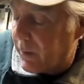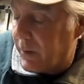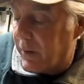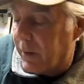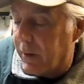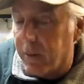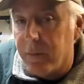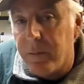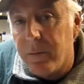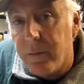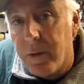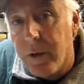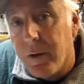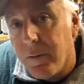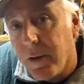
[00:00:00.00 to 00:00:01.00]
They're
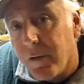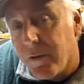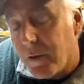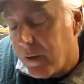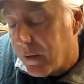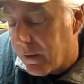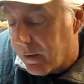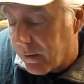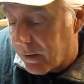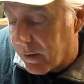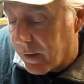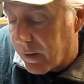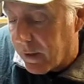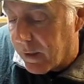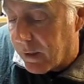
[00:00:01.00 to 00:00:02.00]
interesting
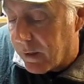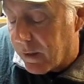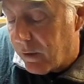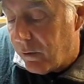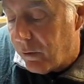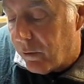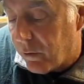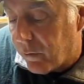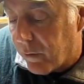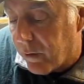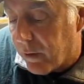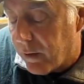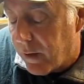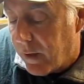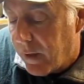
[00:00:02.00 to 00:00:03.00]
and
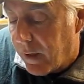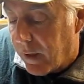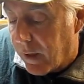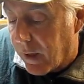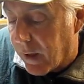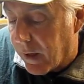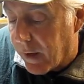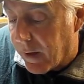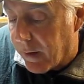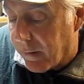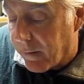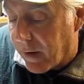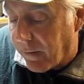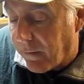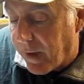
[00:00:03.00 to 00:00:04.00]
useful.
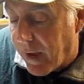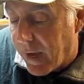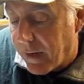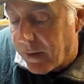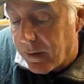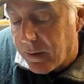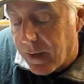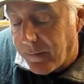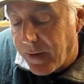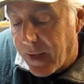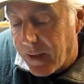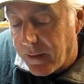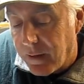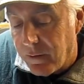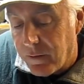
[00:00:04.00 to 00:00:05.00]
I haven't
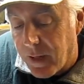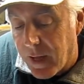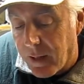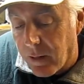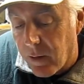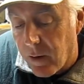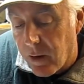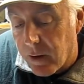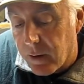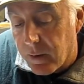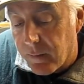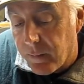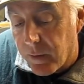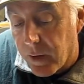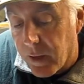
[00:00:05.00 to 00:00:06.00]
had these that long,
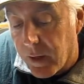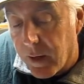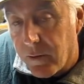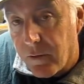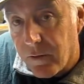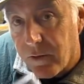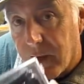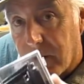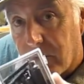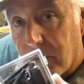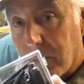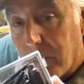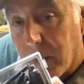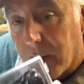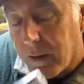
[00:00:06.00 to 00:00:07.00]
and I just actually
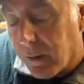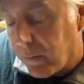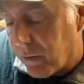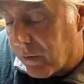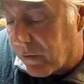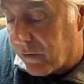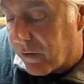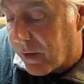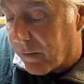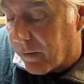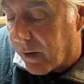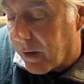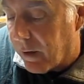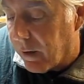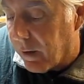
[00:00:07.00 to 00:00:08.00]
picked up this set
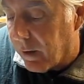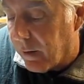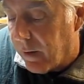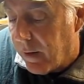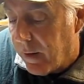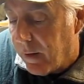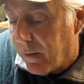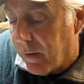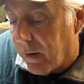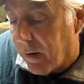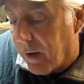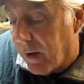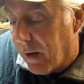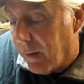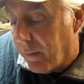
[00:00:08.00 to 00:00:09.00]
right here.
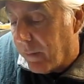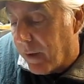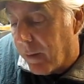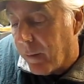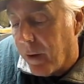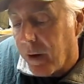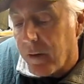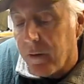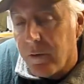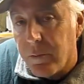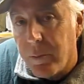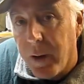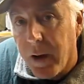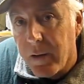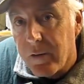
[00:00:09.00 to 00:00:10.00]
I marked this
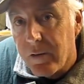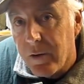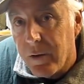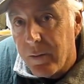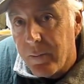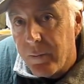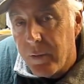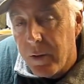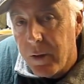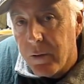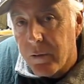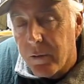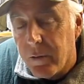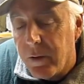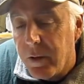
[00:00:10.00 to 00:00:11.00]
box here,
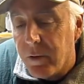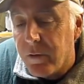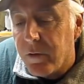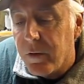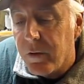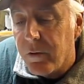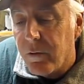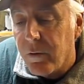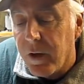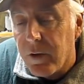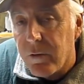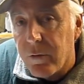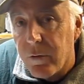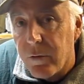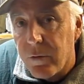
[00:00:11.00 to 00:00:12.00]
Nielsen
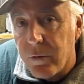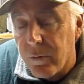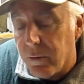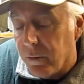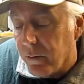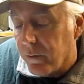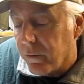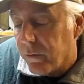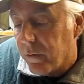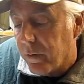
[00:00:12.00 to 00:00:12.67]
transfer screws,